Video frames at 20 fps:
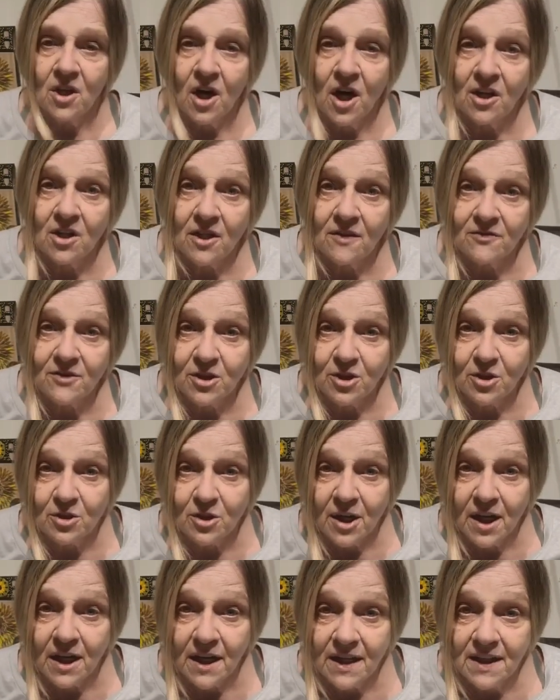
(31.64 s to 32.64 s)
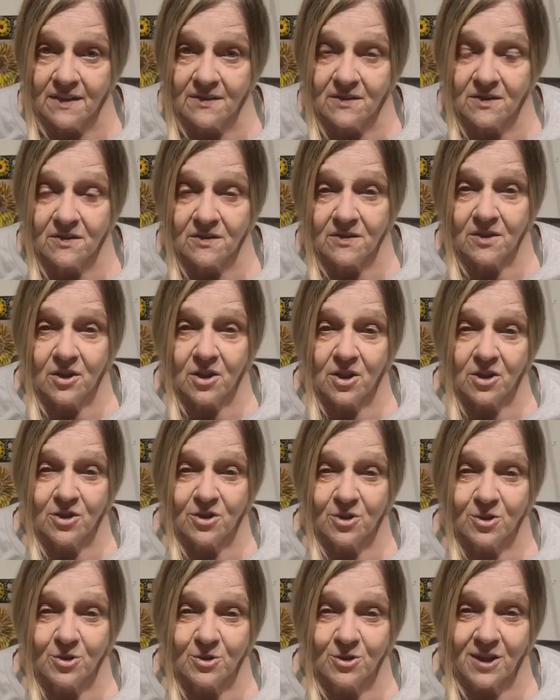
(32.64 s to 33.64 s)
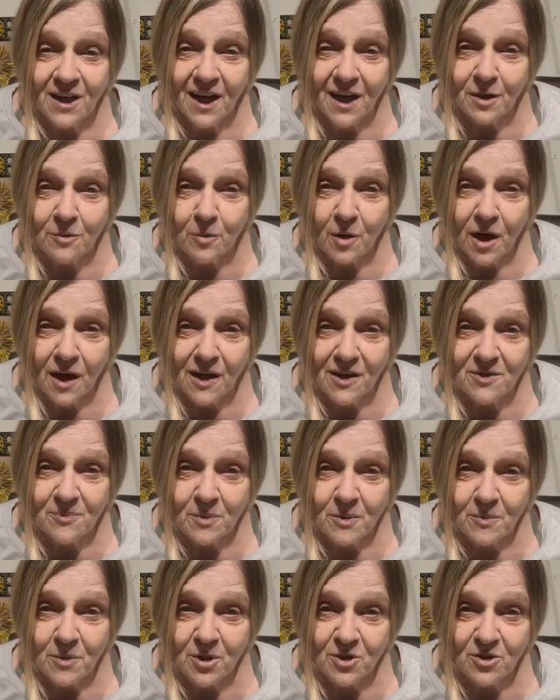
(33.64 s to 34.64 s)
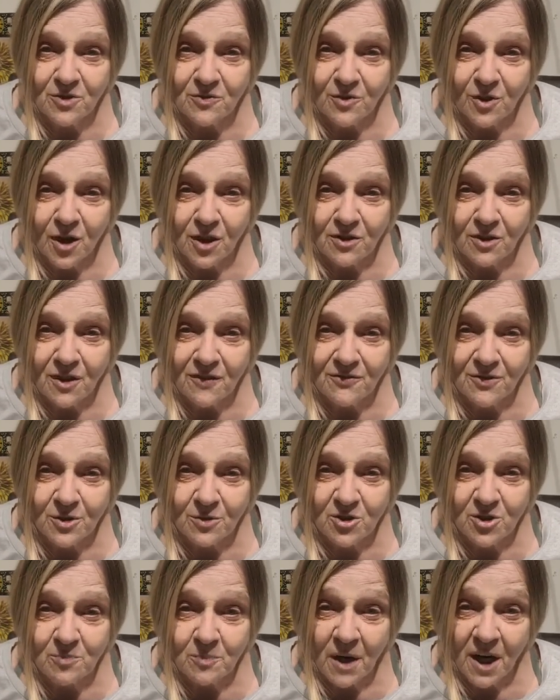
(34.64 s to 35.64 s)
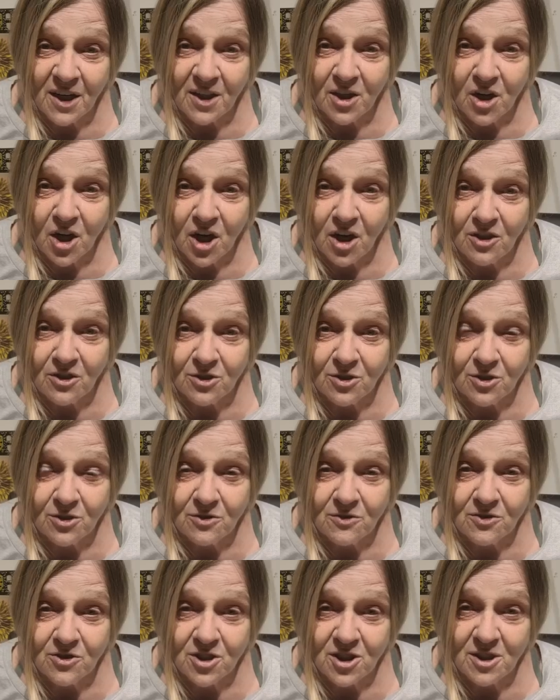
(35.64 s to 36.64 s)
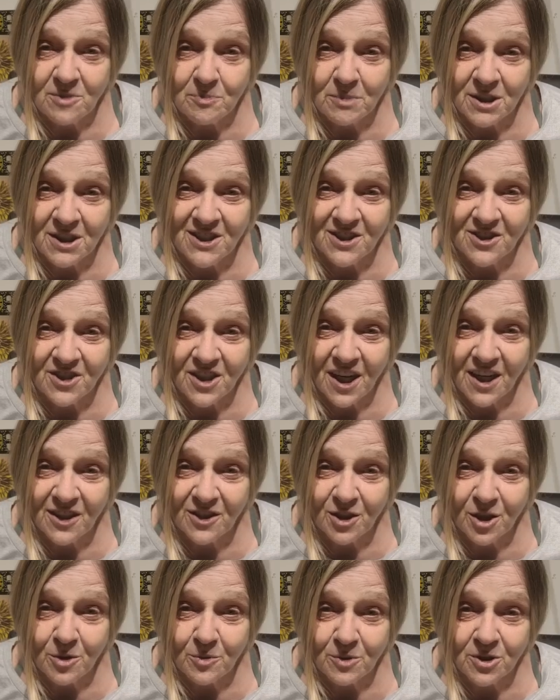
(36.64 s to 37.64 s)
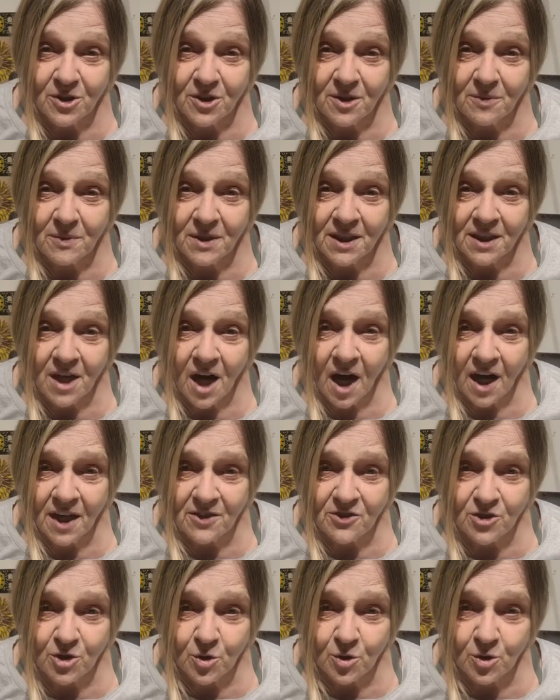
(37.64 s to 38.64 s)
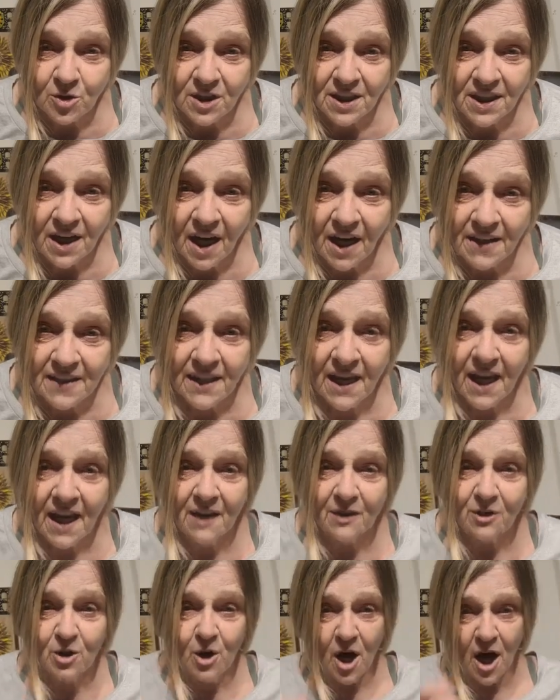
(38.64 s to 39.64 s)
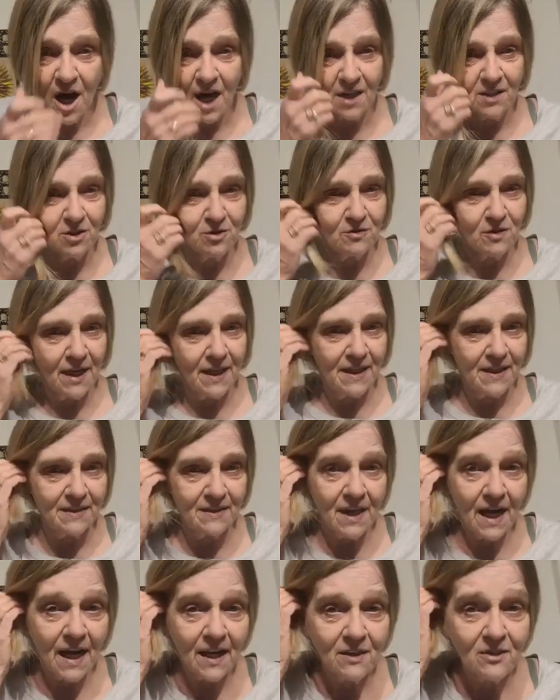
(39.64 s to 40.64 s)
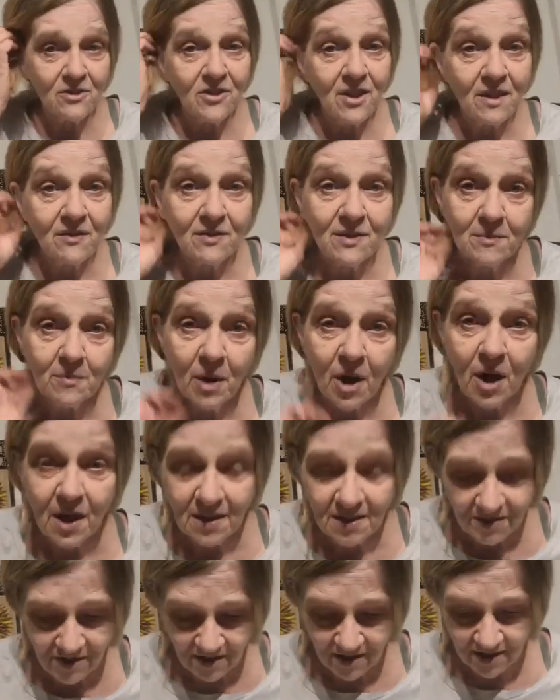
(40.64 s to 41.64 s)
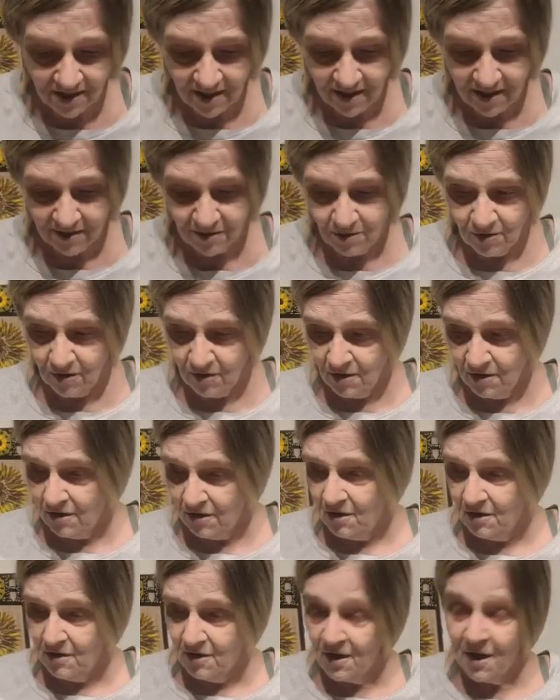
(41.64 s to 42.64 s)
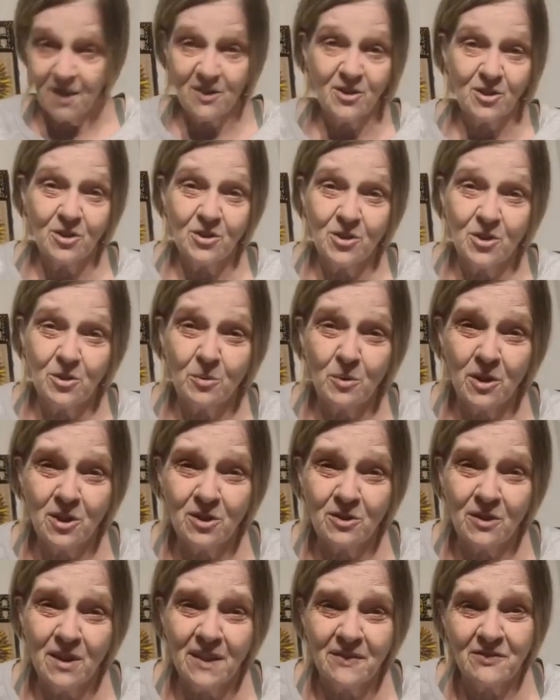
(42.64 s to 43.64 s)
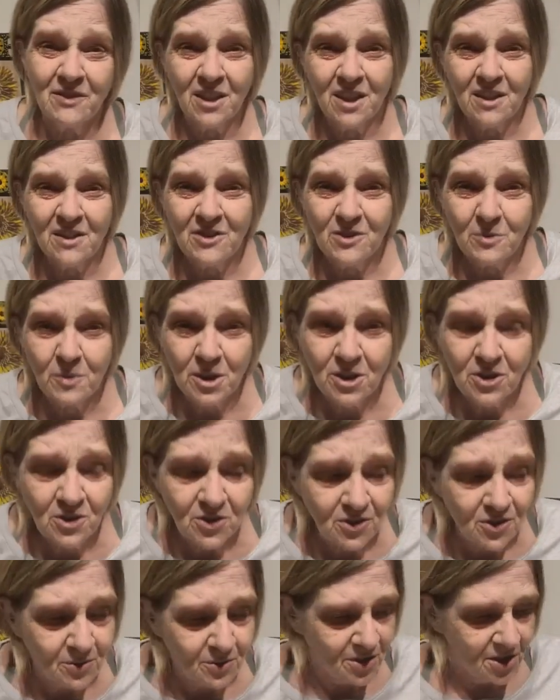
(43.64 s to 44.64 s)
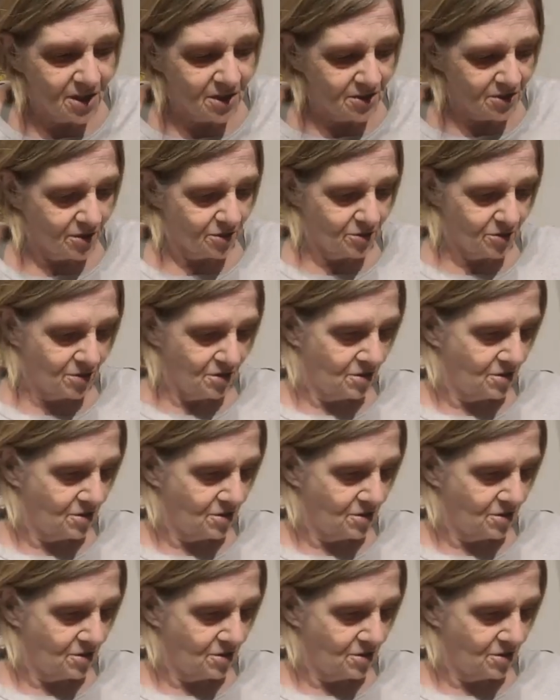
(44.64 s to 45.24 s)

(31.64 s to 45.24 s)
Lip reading: I love to create, do DIYs, but most of all, I love to inspire others. Just please say hello when you come in. Hi, Julie. Hi, Carol. Hi, Lorraine. How's everybody today? I was going to do one craft, then I switched to another.